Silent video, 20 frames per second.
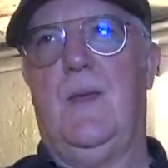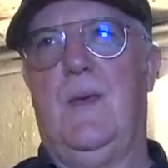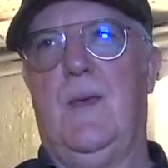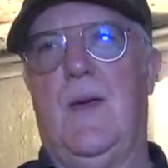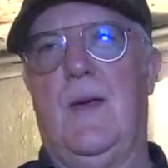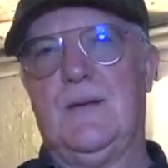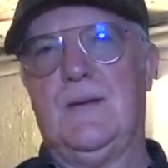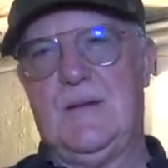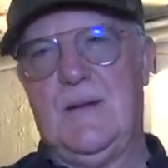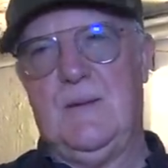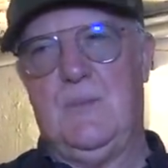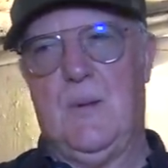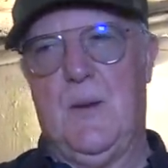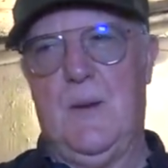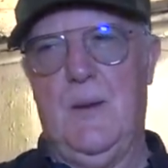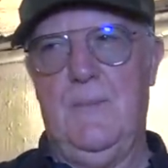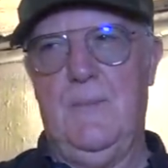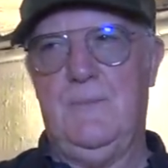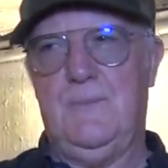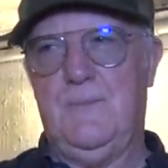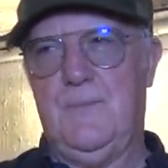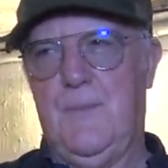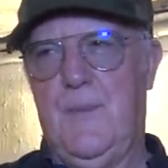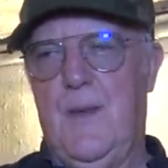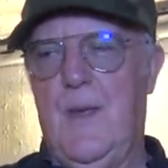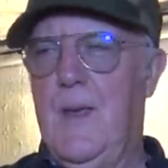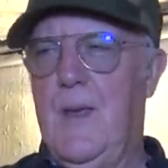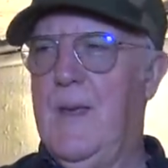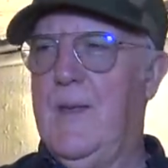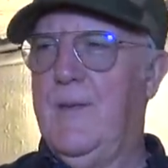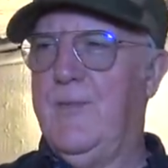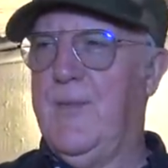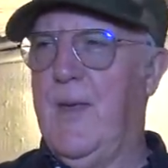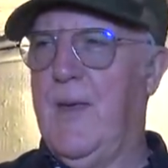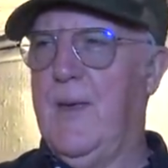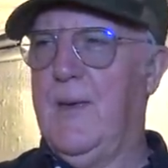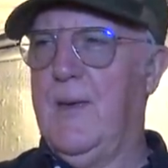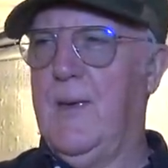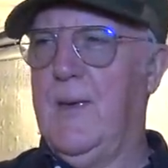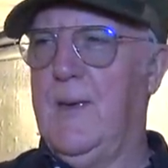and deeper.
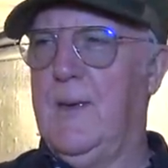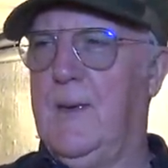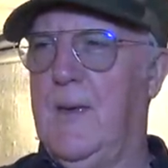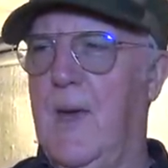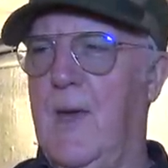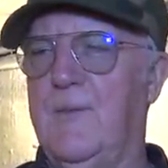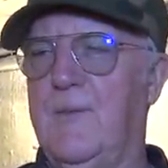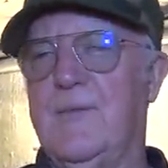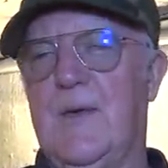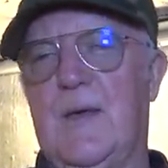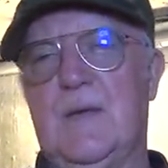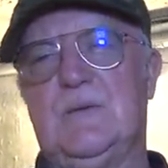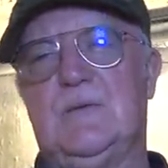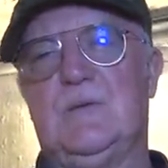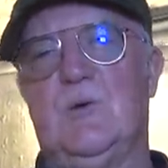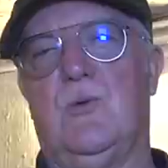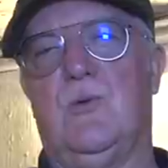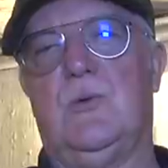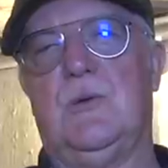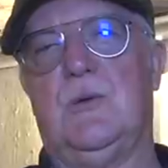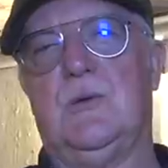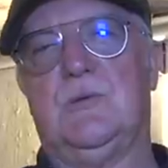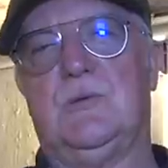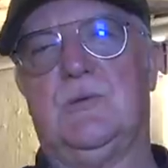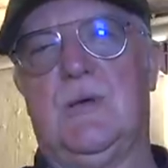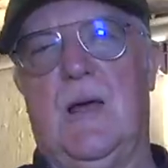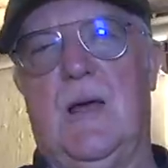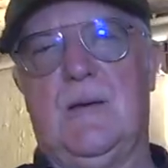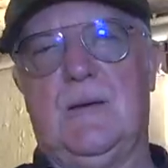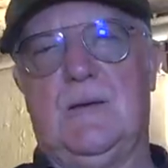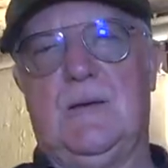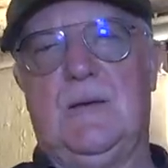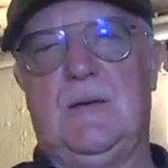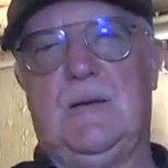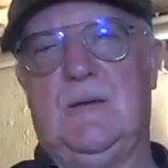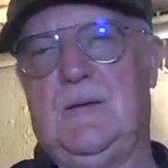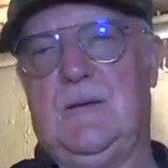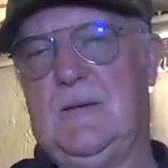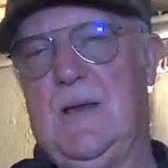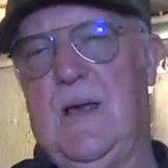They gave their soldiers
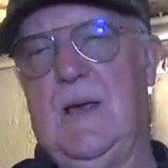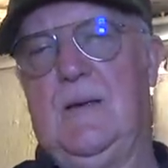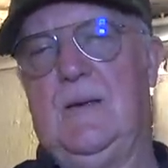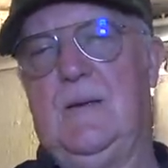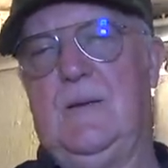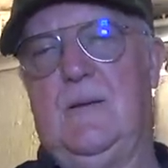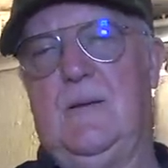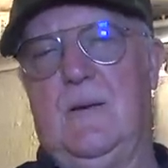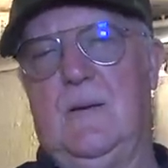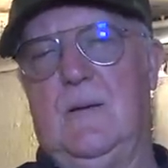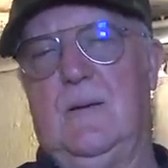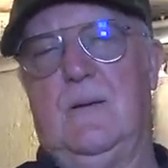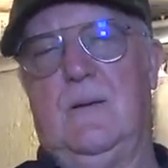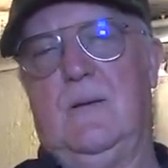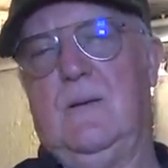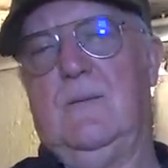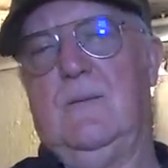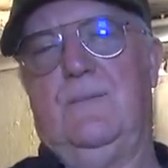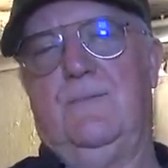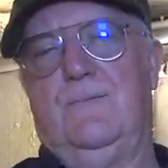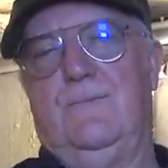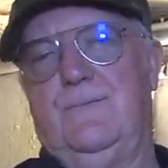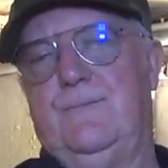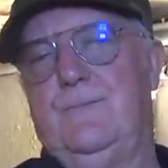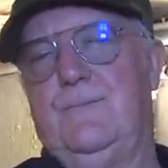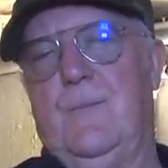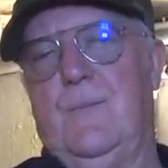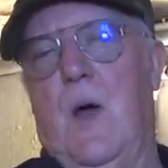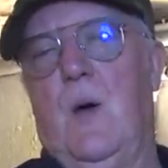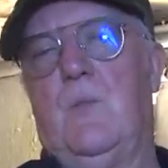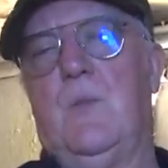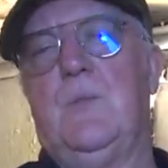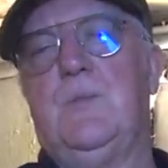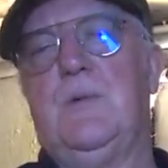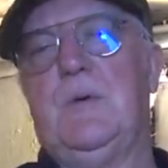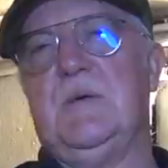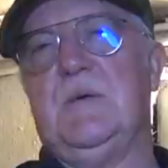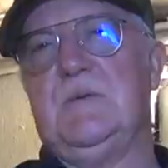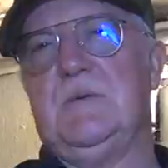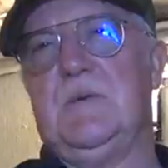anti-tank
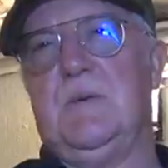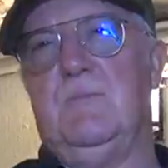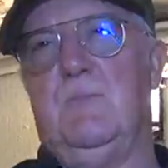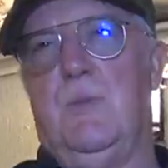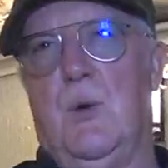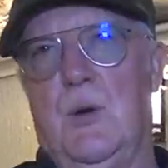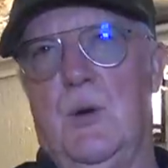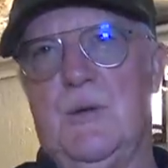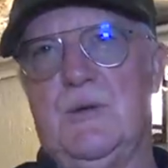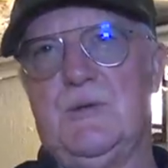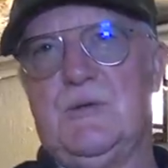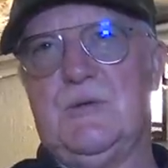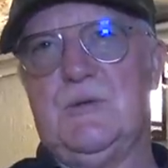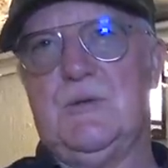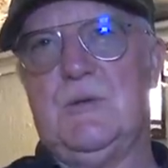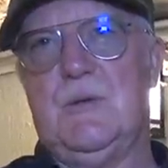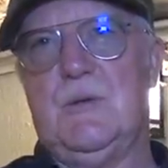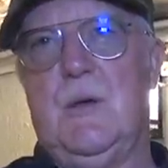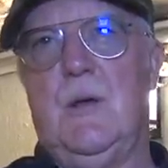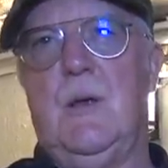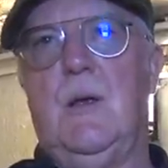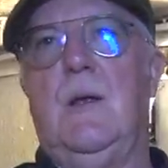armor-piercing bullets.